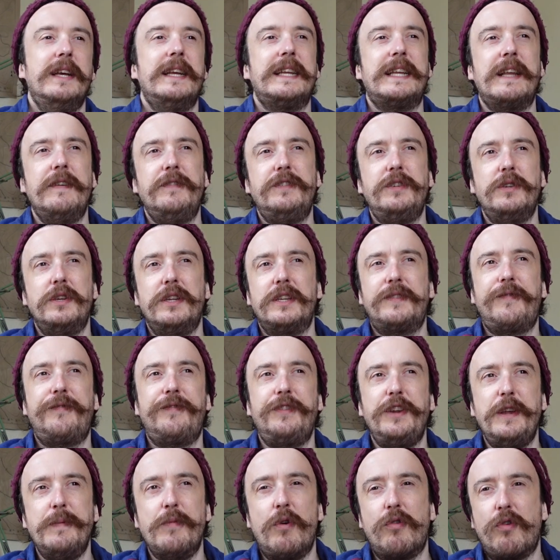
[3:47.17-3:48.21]
gives you a
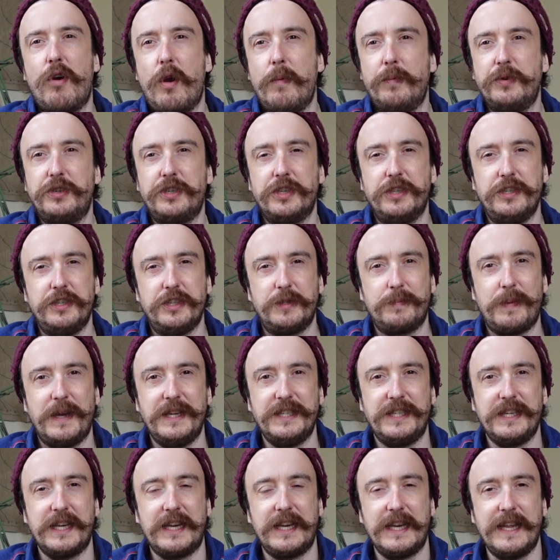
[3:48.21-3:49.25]
few more options,
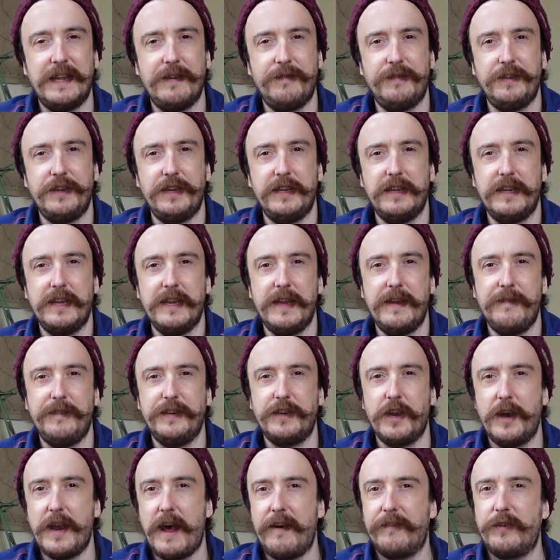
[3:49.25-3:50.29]
basically, if you
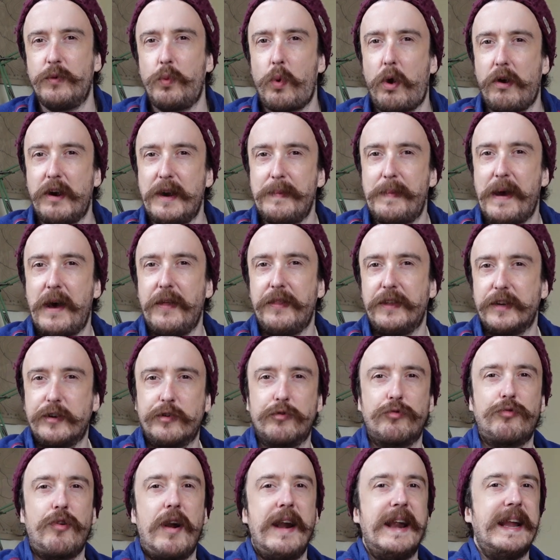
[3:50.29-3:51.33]
don't have to worry about the
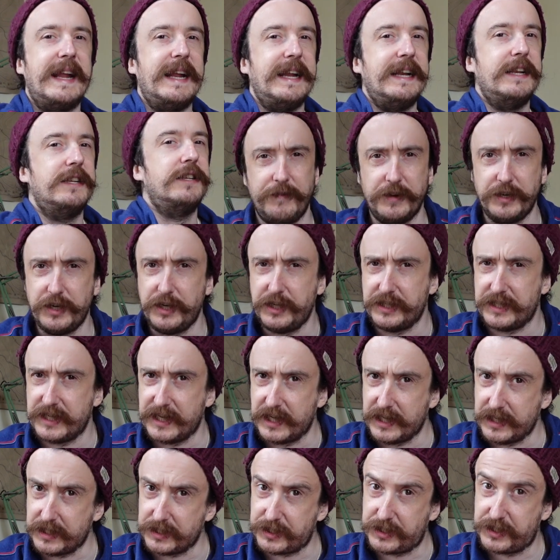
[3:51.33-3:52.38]
grain if you're using
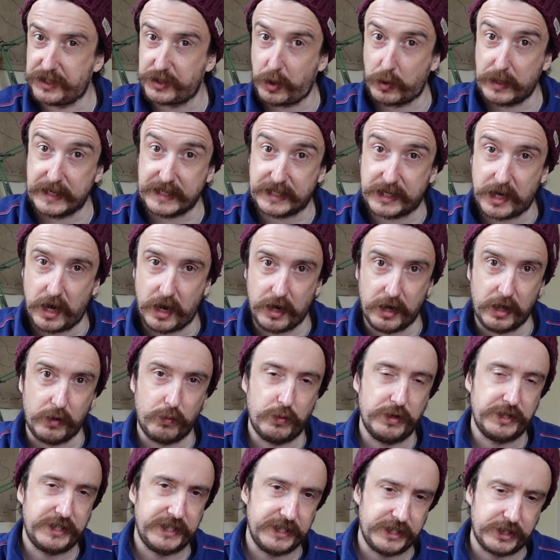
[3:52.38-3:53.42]
a solid colour,
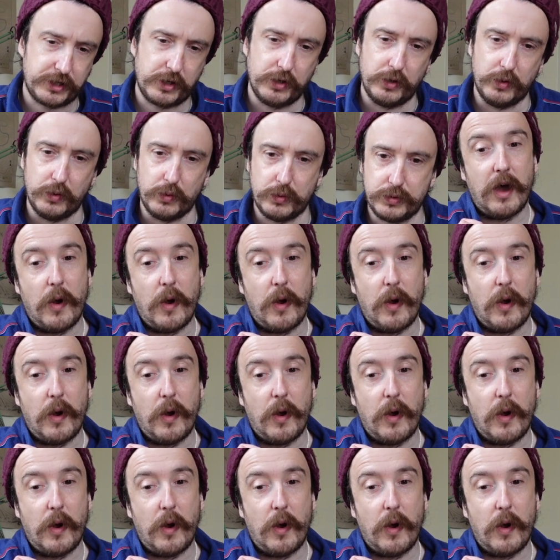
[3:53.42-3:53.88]
which is cool.